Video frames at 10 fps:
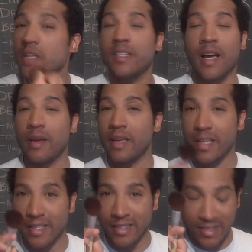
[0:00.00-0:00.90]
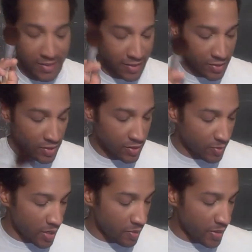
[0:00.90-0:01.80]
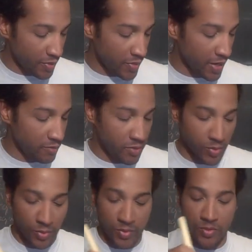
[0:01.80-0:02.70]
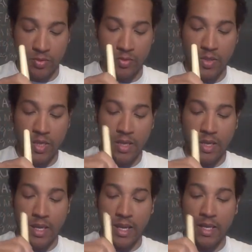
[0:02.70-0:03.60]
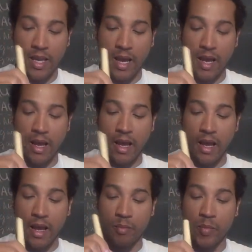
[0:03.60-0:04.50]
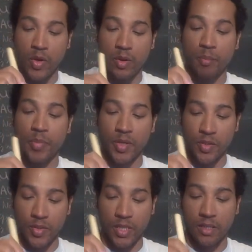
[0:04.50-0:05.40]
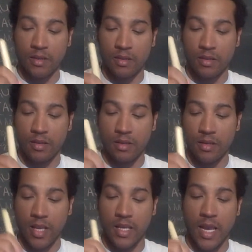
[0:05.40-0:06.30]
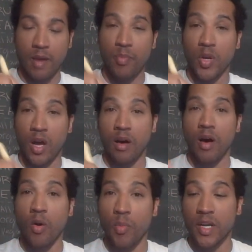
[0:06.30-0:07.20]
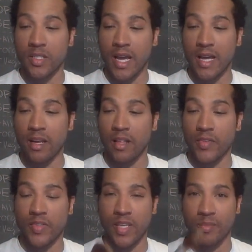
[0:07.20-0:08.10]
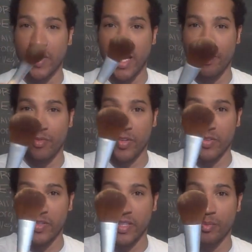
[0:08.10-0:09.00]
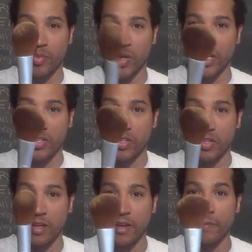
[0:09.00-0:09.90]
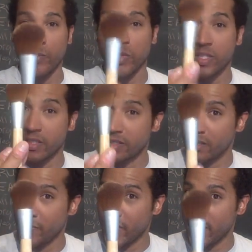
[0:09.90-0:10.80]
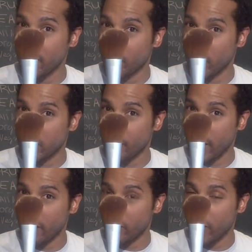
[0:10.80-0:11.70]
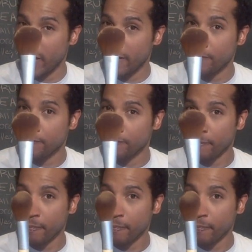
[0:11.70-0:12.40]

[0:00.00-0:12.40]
notice, it's such a small amount that I've used. And I'm going to build it and not put a whole bunch on all at the same time. If you can see the brush, which is a synthetic brush, by the way,